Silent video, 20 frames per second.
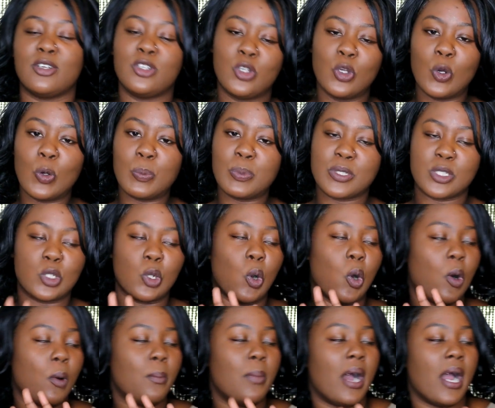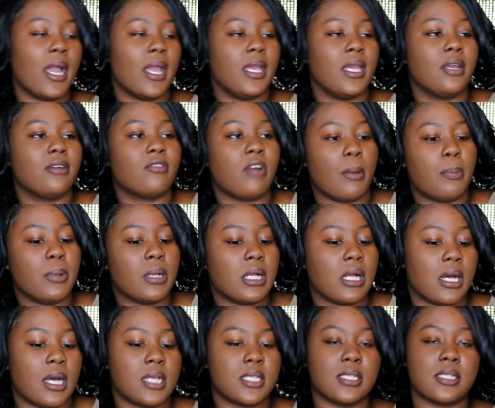dupes or buying
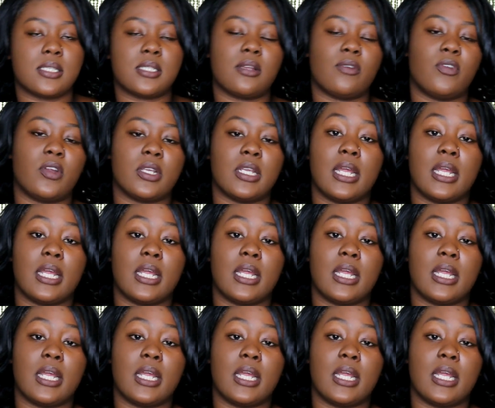replicas and stuff like